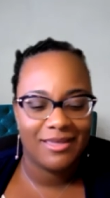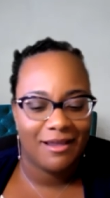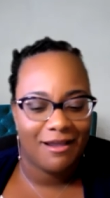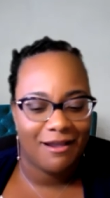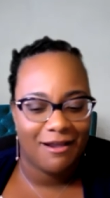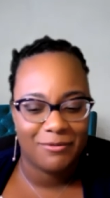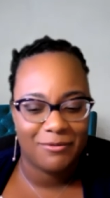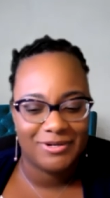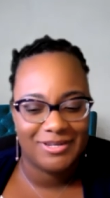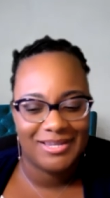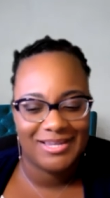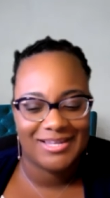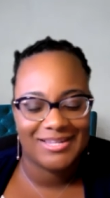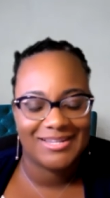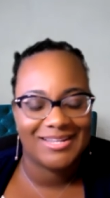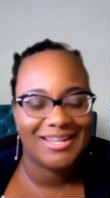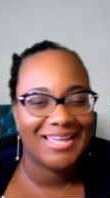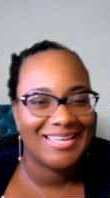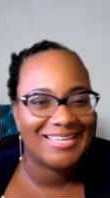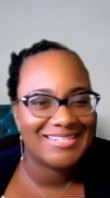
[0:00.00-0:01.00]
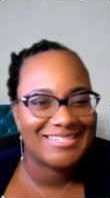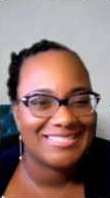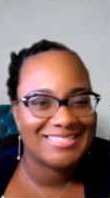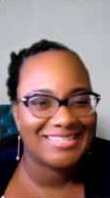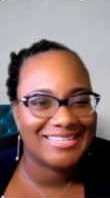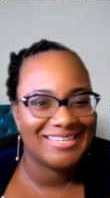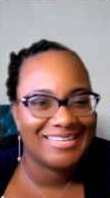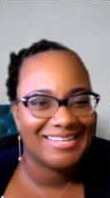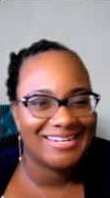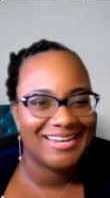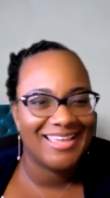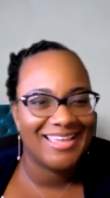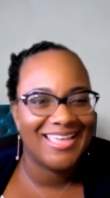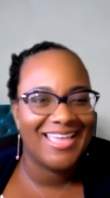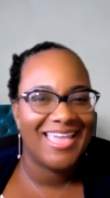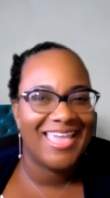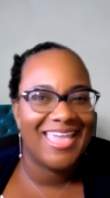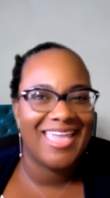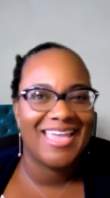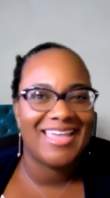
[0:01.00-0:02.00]
I would get clients in
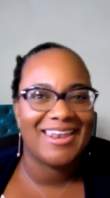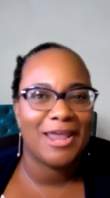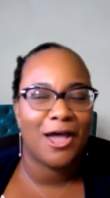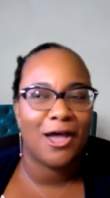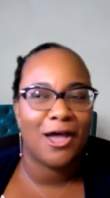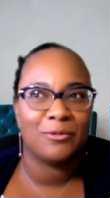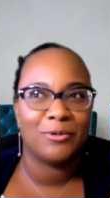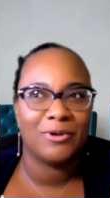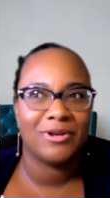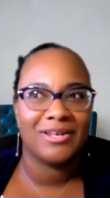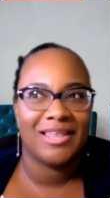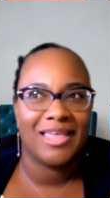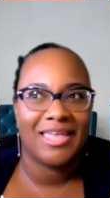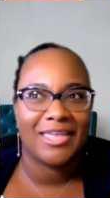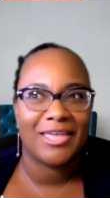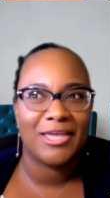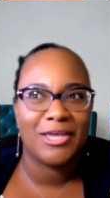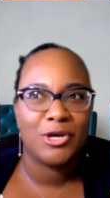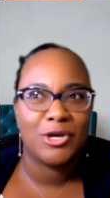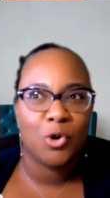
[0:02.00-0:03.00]
and I would like